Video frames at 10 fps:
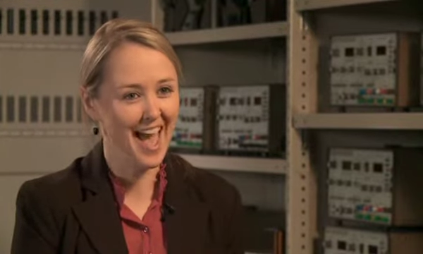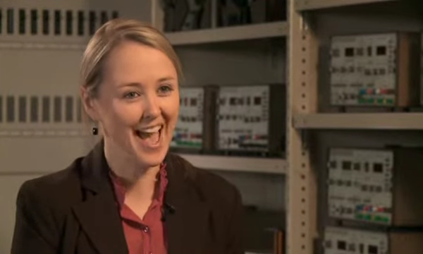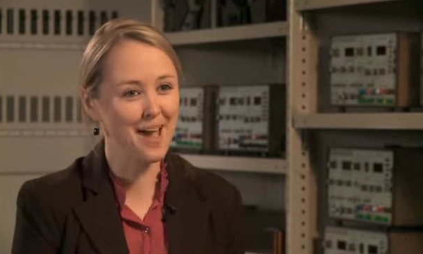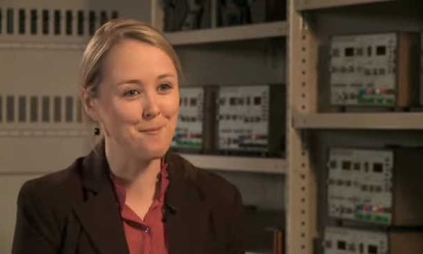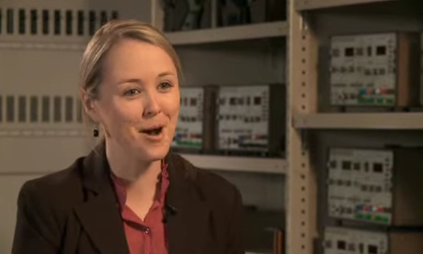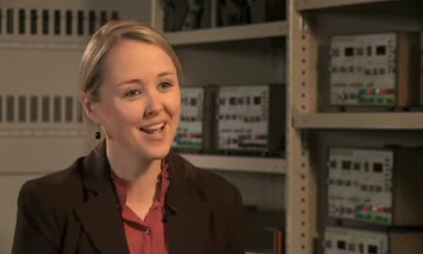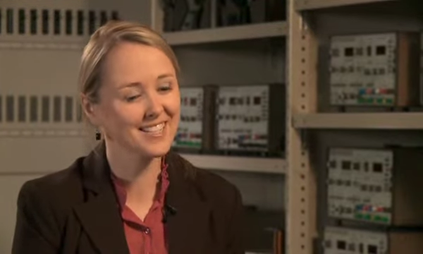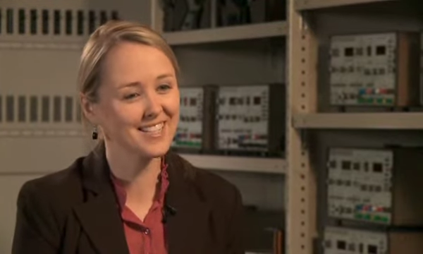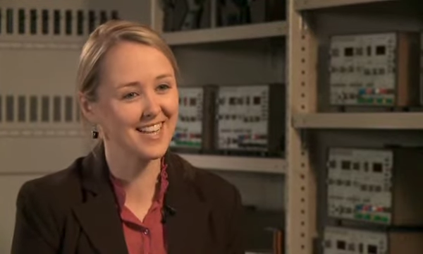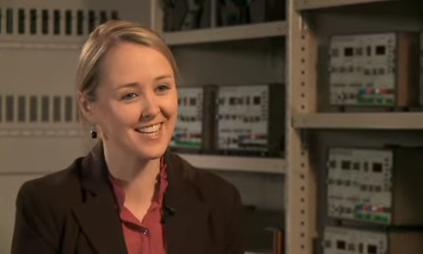and my
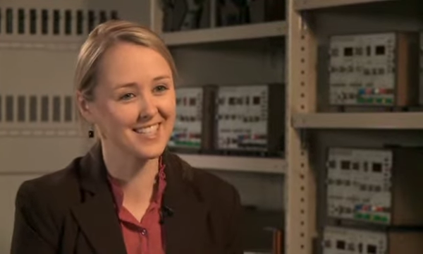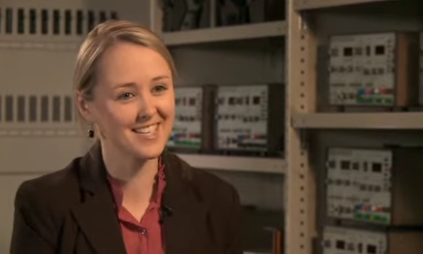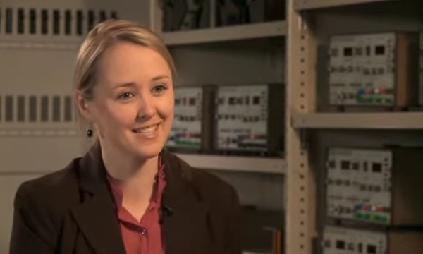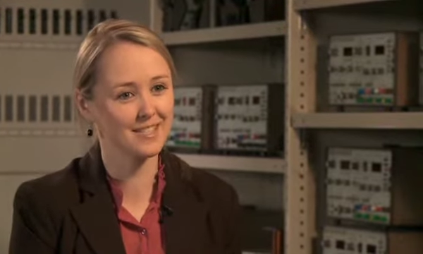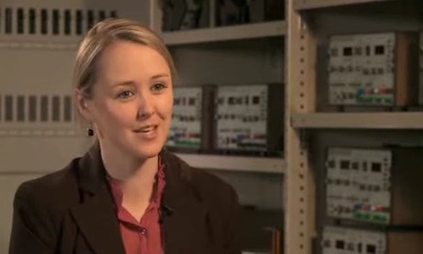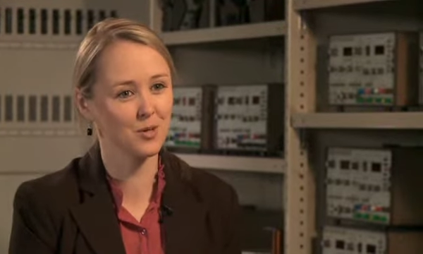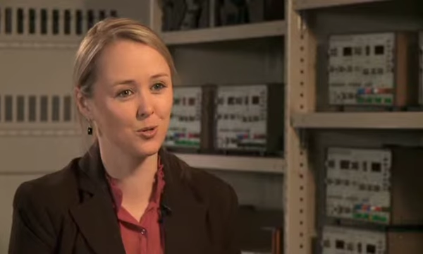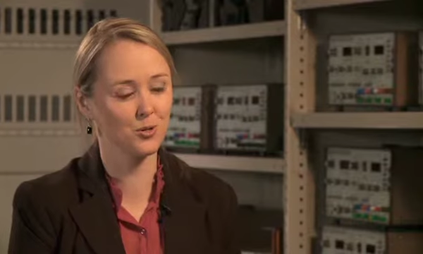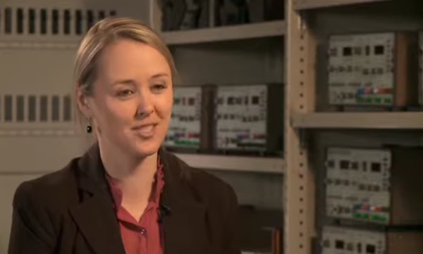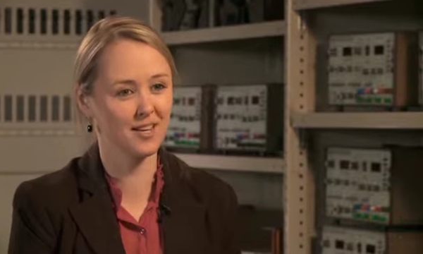understanding is that
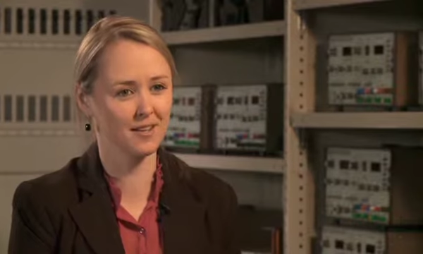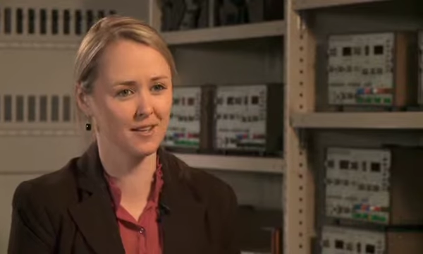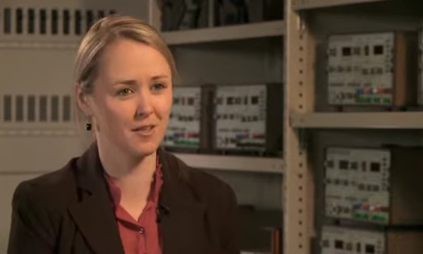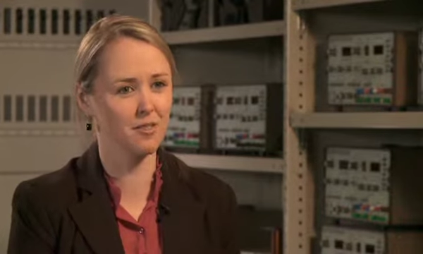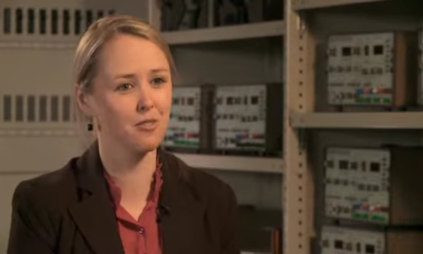you're studying